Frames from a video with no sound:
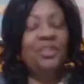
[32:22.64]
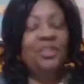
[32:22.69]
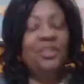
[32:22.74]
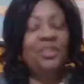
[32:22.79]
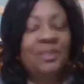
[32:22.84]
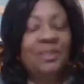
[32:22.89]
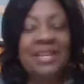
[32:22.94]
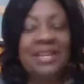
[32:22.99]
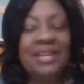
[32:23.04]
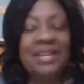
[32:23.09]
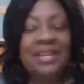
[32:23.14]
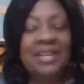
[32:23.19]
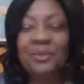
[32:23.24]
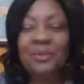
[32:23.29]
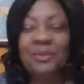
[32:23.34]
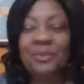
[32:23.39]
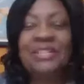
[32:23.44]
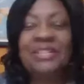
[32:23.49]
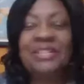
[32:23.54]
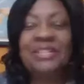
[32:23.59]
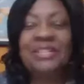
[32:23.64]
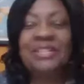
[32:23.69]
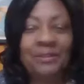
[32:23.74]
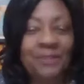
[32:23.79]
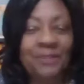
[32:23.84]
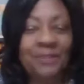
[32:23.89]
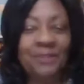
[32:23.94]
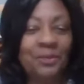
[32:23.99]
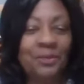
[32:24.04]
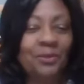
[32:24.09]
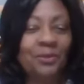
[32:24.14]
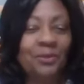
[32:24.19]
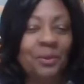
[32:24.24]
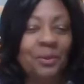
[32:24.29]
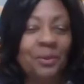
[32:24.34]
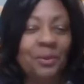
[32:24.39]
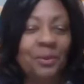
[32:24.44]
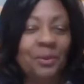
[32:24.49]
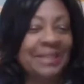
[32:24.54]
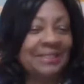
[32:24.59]
you, each one of you, for
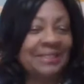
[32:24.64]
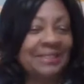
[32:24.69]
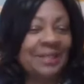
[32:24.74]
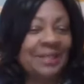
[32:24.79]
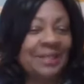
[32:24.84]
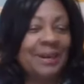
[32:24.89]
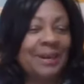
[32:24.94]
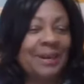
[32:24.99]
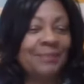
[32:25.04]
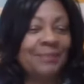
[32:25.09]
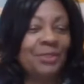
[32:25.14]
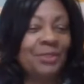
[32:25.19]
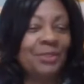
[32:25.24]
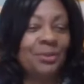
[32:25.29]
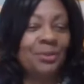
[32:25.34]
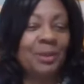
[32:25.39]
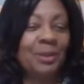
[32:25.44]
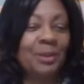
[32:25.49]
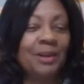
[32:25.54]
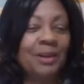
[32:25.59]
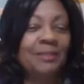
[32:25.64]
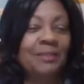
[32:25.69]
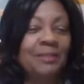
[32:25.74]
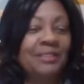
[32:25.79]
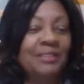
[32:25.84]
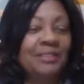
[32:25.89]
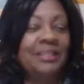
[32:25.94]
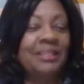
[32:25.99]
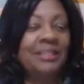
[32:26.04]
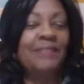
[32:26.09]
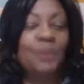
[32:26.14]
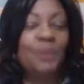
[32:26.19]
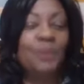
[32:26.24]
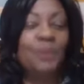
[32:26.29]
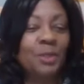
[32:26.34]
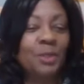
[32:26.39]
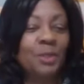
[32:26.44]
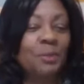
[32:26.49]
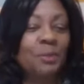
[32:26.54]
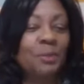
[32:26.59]
making time to give your
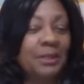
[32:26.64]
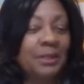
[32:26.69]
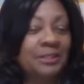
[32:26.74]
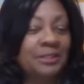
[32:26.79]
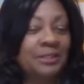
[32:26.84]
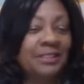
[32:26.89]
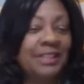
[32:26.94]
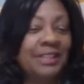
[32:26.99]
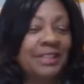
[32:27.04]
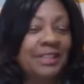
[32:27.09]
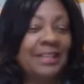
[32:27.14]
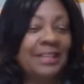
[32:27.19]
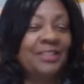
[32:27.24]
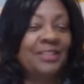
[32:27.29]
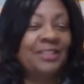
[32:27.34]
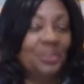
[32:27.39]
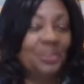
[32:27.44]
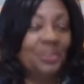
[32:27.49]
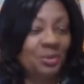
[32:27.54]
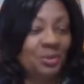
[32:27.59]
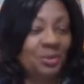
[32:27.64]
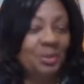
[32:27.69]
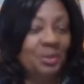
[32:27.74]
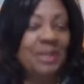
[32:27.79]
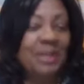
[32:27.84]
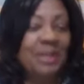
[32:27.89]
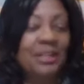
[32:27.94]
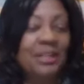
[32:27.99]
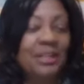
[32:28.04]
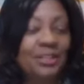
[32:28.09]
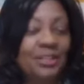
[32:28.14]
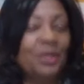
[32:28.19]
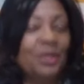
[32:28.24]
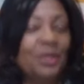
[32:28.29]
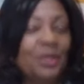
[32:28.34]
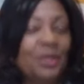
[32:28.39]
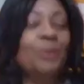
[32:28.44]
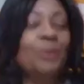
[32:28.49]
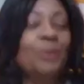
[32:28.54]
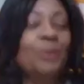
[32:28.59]
response today to
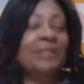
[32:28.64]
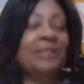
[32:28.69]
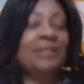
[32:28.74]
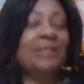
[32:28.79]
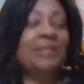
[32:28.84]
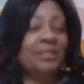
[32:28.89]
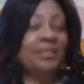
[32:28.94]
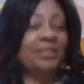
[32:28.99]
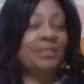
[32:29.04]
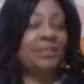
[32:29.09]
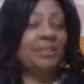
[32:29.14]
SCOTUS's